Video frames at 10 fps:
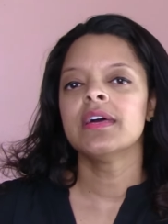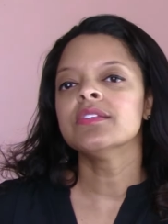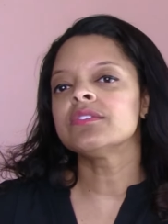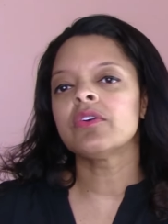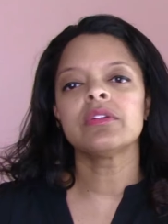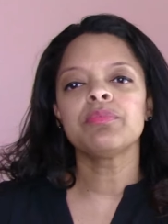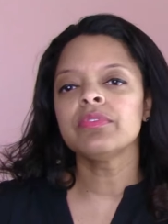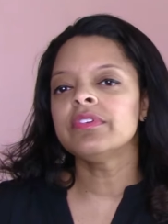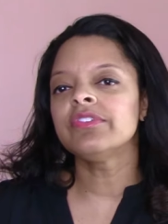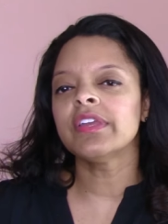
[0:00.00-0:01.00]
Start
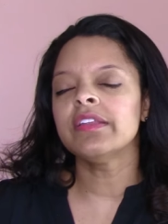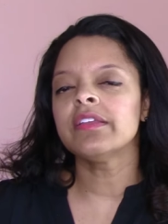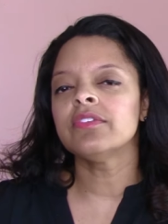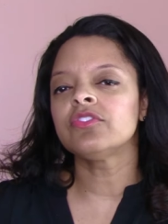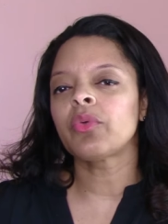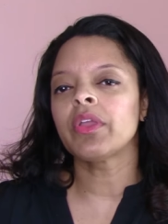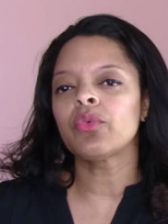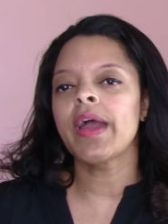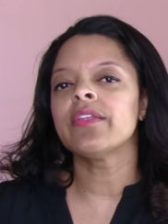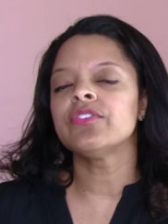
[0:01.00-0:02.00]
appreciating and showing
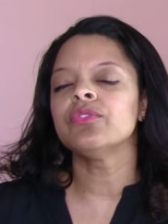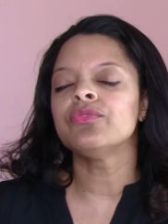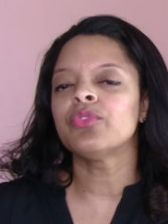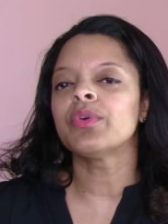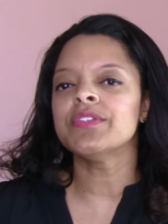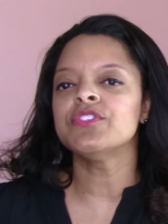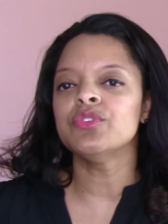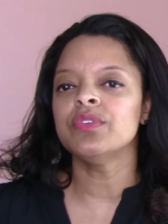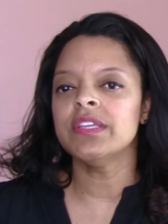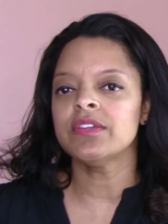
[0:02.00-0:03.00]
gratitude for its
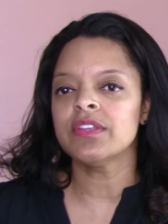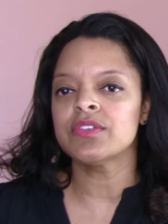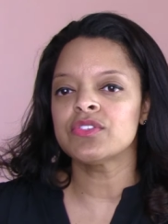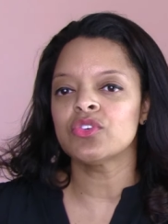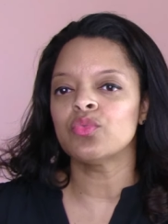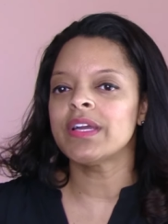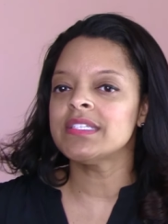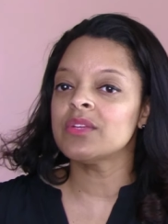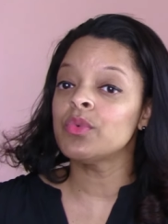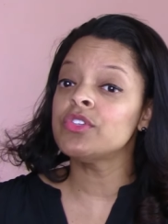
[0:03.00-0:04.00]
uniqueness. So write
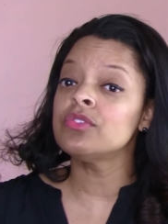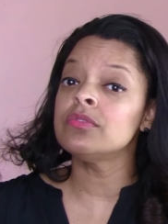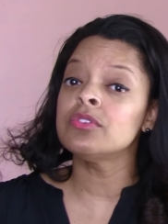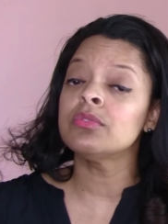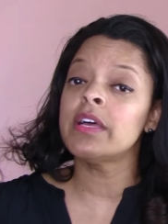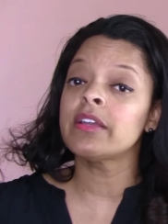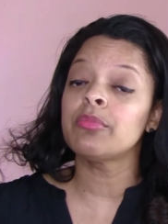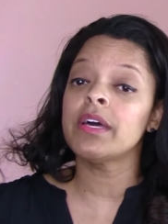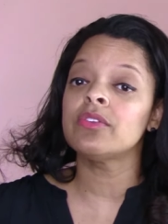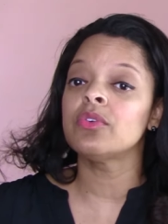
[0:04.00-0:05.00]
down what you do like
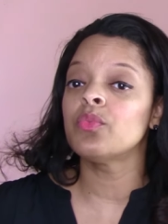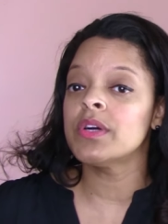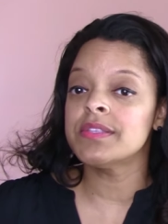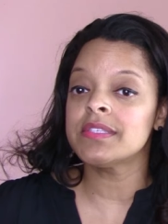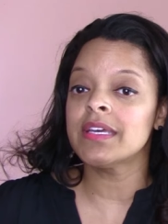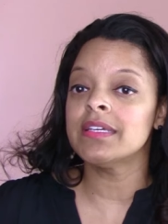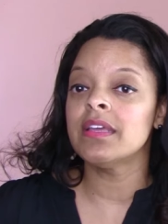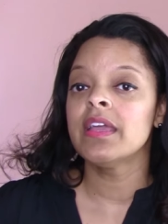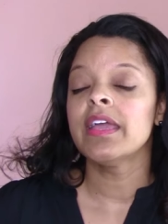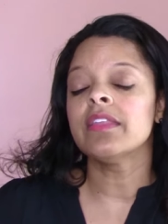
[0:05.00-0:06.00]
about it on one side,
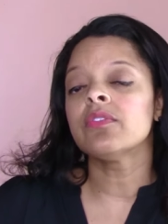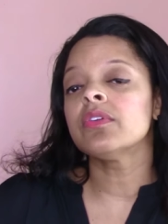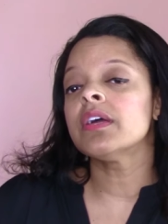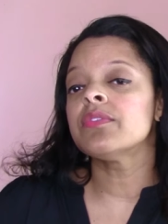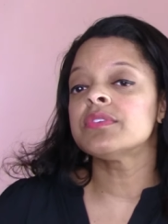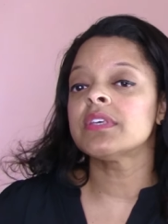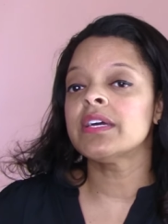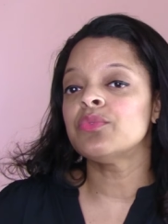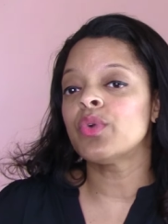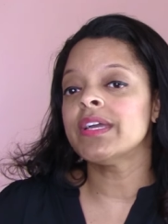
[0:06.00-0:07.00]
and on the other
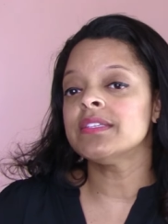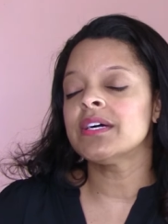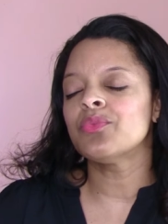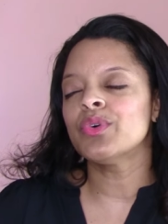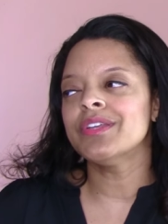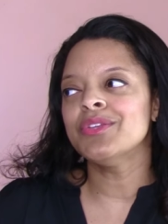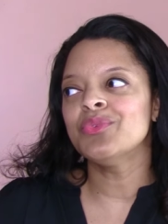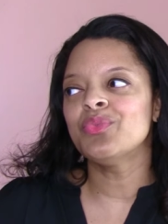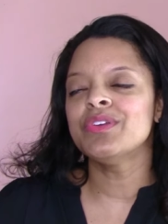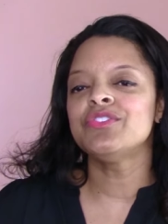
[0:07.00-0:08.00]
side, write down what
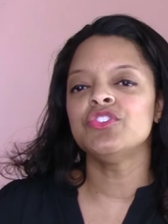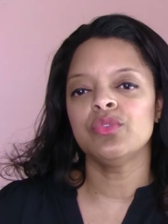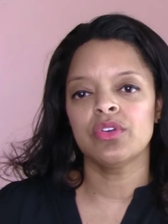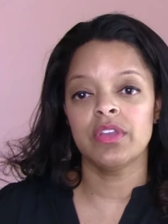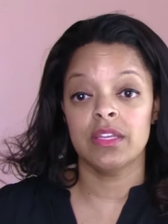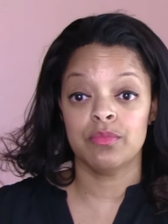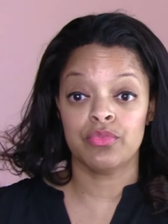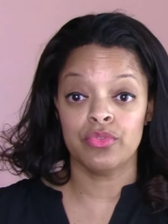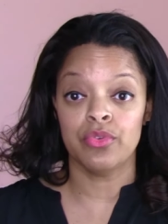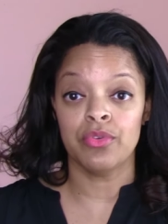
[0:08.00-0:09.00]
you wish you could
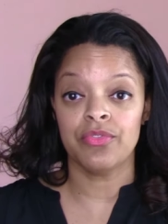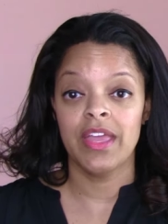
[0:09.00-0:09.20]
improve,